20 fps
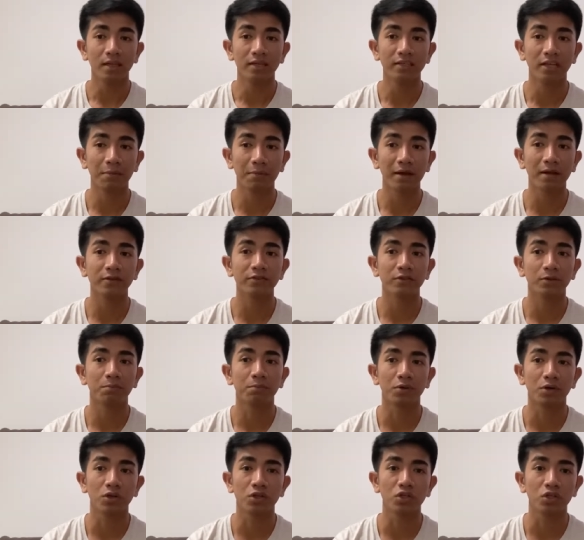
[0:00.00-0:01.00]
They may also
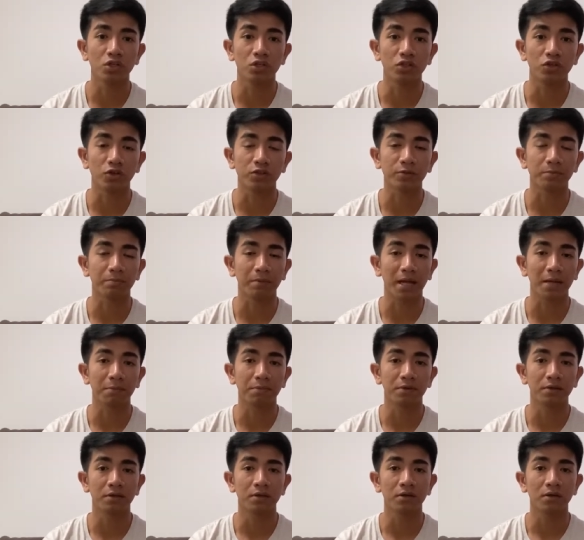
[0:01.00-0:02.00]
burn joss
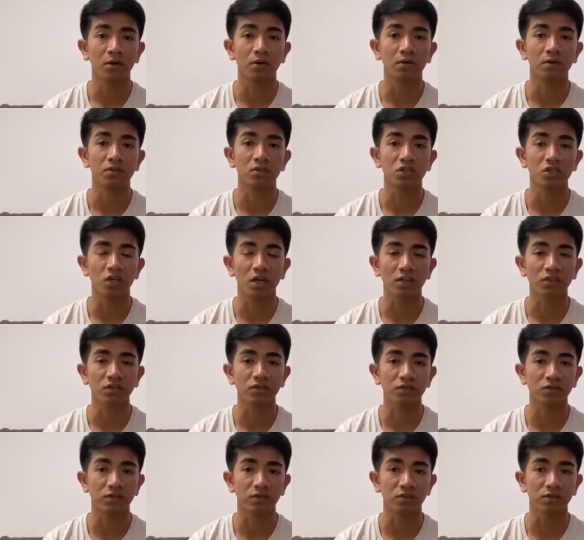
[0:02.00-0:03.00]
paper or
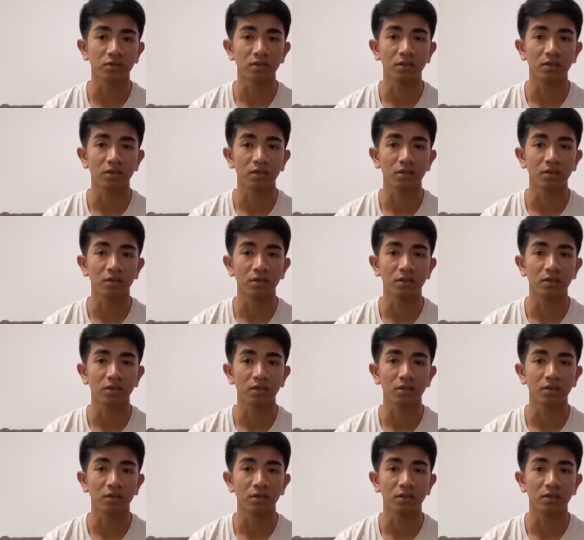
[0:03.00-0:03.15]
xiangqi